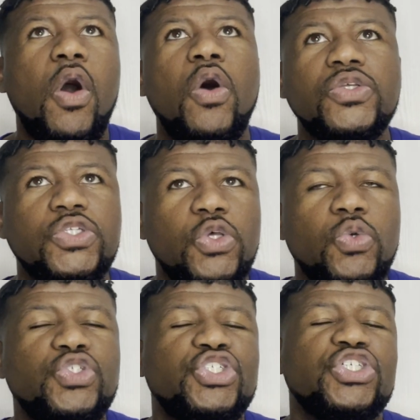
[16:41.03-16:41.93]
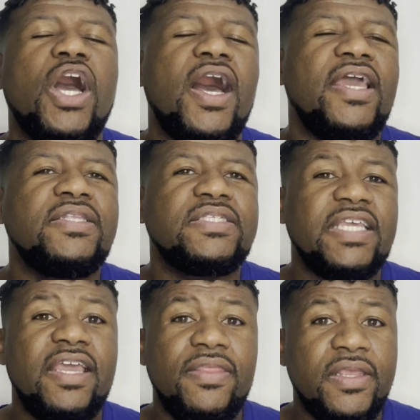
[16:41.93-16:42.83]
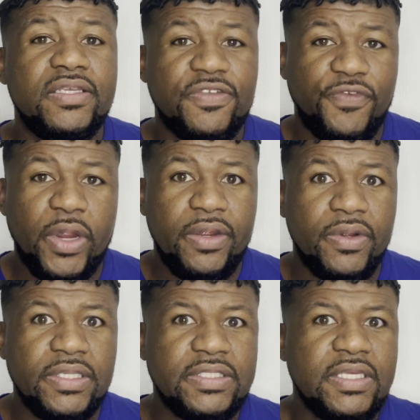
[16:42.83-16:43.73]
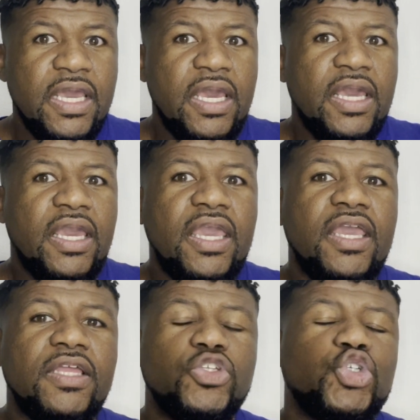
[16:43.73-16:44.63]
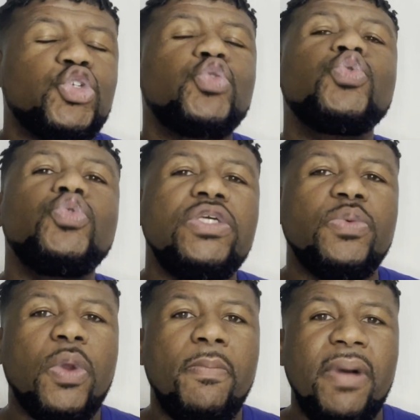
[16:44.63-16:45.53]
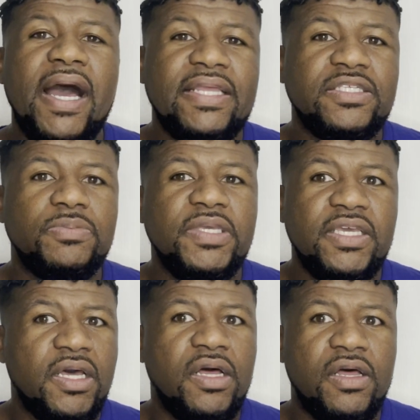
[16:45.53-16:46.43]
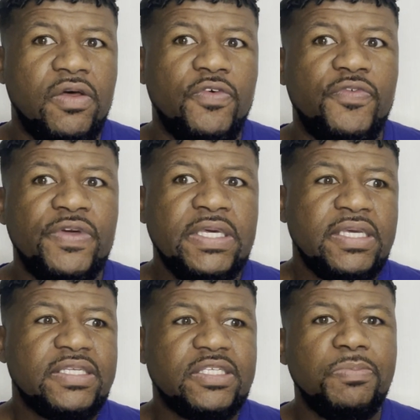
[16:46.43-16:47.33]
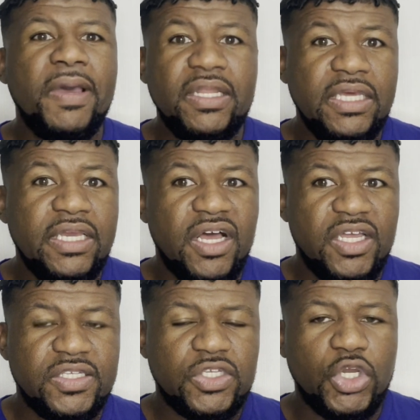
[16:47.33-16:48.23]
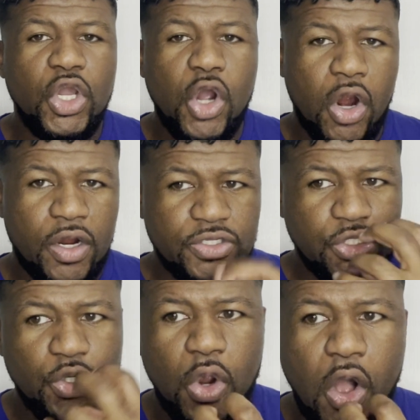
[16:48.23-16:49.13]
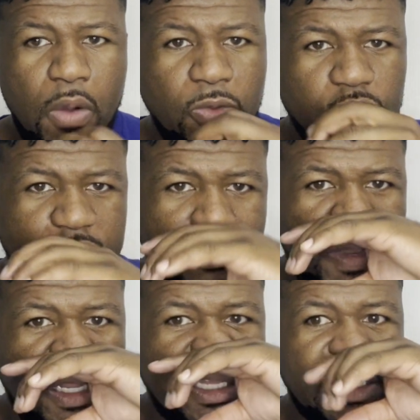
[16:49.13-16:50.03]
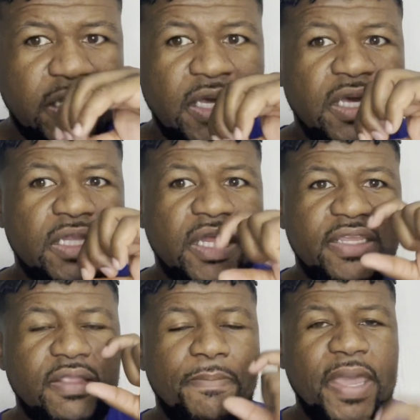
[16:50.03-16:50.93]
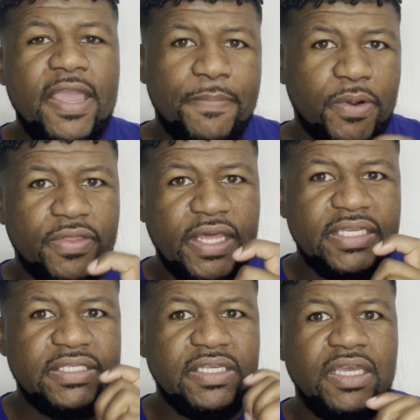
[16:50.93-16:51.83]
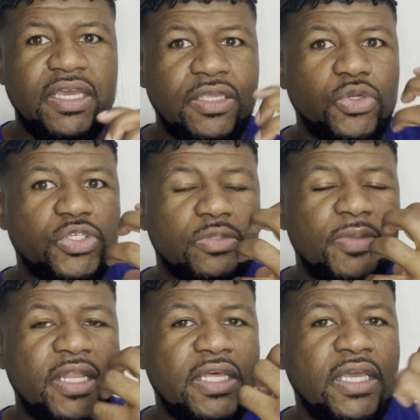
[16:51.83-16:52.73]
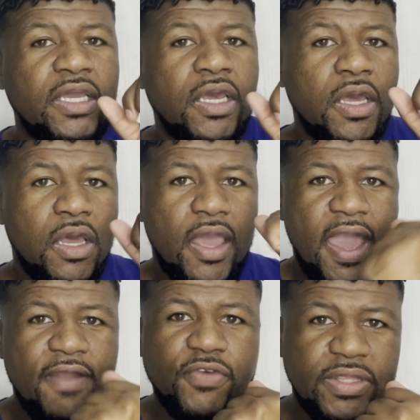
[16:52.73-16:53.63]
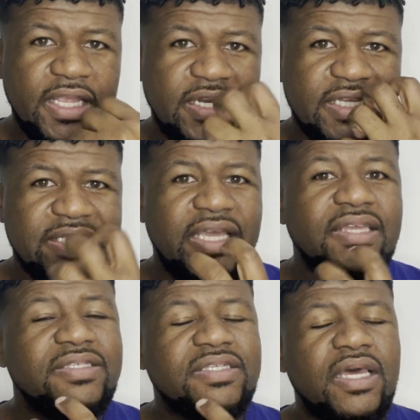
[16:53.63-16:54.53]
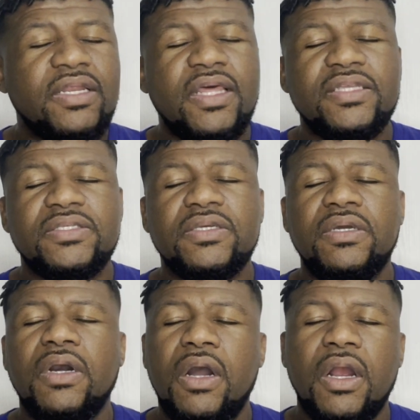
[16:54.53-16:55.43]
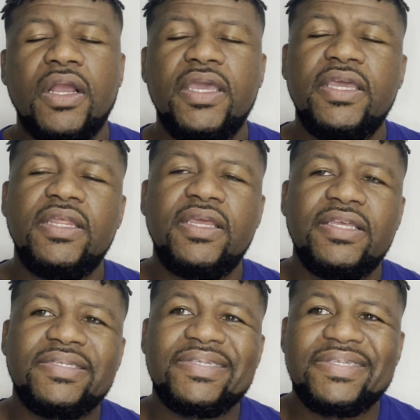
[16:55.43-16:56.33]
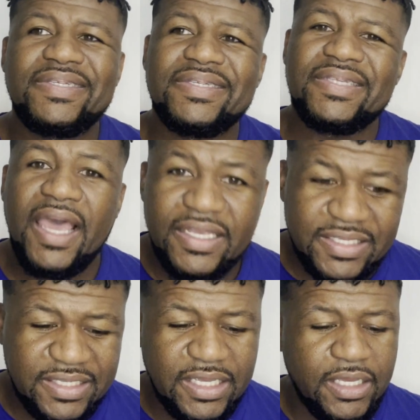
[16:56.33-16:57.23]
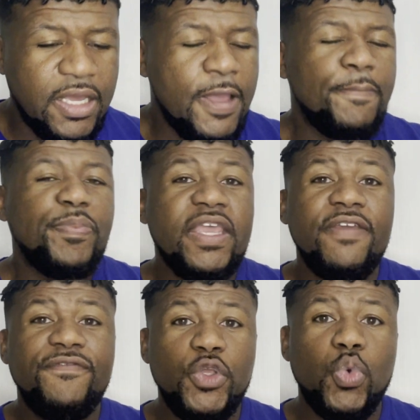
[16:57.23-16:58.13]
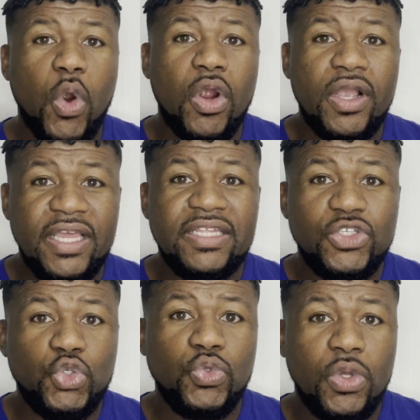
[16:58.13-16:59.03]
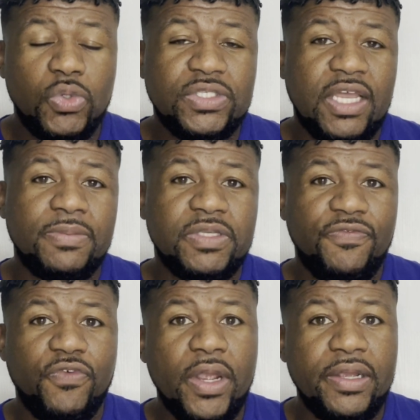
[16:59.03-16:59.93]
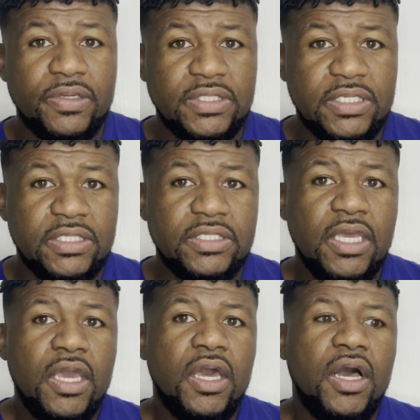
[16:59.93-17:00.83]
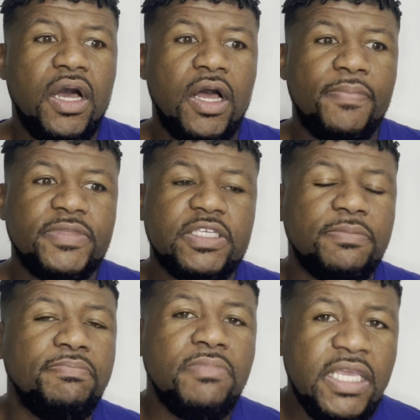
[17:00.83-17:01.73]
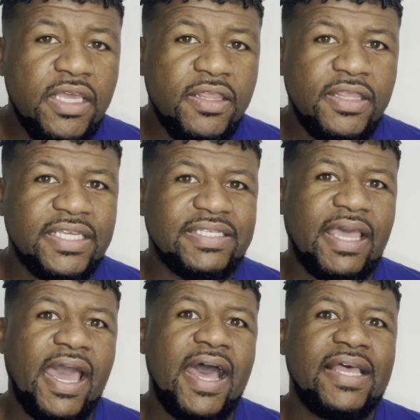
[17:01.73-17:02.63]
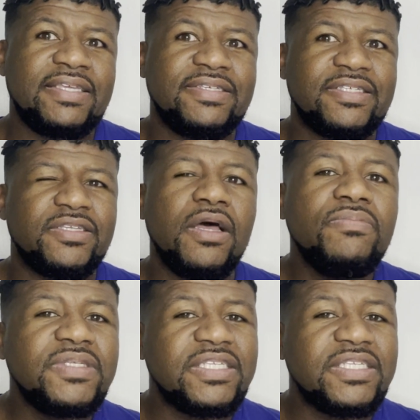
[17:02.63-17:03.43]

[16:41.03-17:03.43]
also shines in this fragrance. It truly reminds me of smelling a cigar. So you're almost smelling like the paper that it's in. You're smelling everything that's inside of that cigar. It is sexy if you are into those types of fragrances. To me, this has some